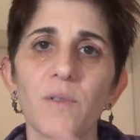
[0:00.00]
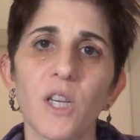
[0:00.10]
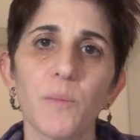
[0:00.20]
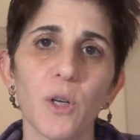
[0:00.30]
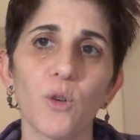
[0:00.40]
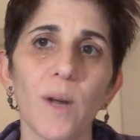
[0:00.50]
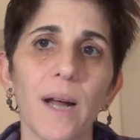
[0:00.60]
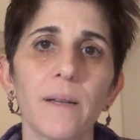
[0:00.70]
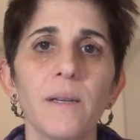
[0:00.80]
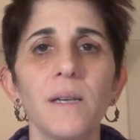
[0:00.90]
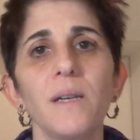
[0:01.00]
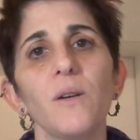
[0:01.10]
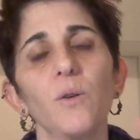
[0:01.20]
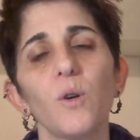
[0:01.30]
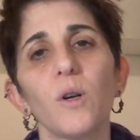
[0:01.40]

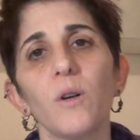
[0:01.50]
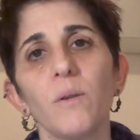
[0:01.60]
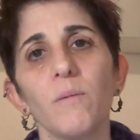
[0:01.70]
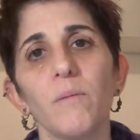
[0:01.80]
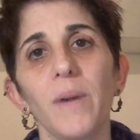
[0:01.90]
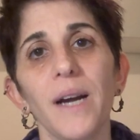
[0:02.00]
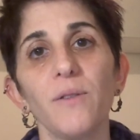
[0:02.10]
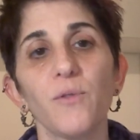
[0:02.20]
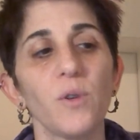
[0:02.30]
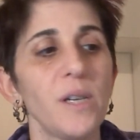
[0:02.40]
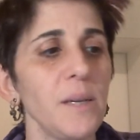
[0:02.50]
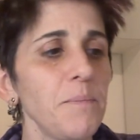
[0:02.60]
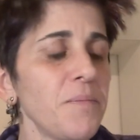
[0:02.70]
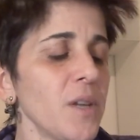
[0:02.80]
spirituality or mindfully,